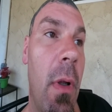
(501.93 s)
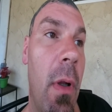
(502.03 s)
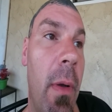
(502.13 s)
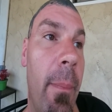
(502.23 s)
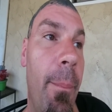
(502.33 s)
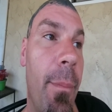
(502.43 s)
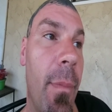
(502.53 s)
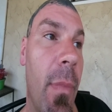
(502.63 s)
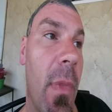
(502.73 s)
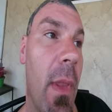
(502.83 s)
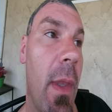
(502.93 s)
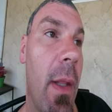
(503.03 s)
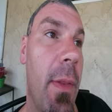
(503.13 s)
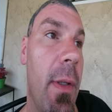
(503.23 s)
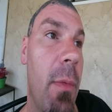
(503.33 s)
that the problems and
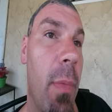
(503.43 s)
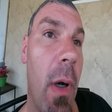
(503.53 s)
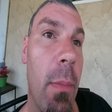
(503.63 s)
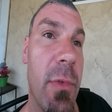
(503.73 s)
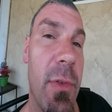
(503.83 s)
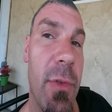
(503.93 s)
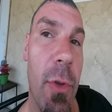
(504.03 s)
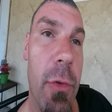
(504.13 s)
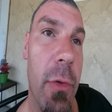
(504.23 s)
social issues we have